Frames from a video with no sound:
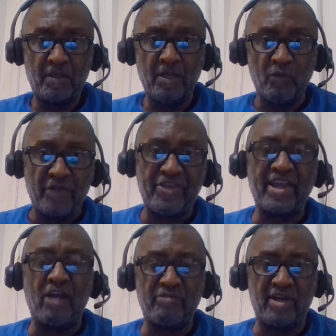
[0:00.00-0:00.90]
And one thing
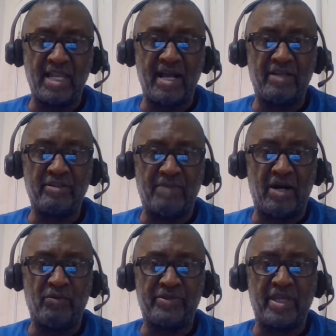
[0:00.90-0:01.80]
I realized
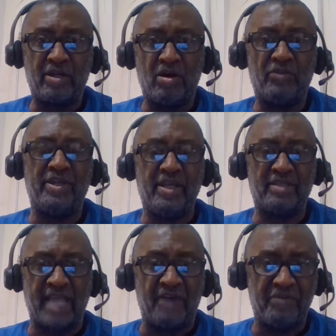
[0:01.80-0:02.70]
about what they call the
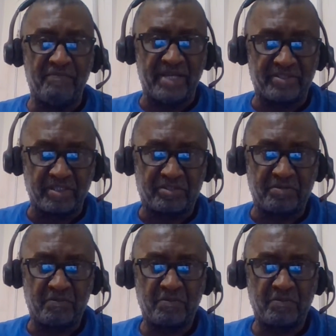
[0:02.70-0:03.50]
English alphabet system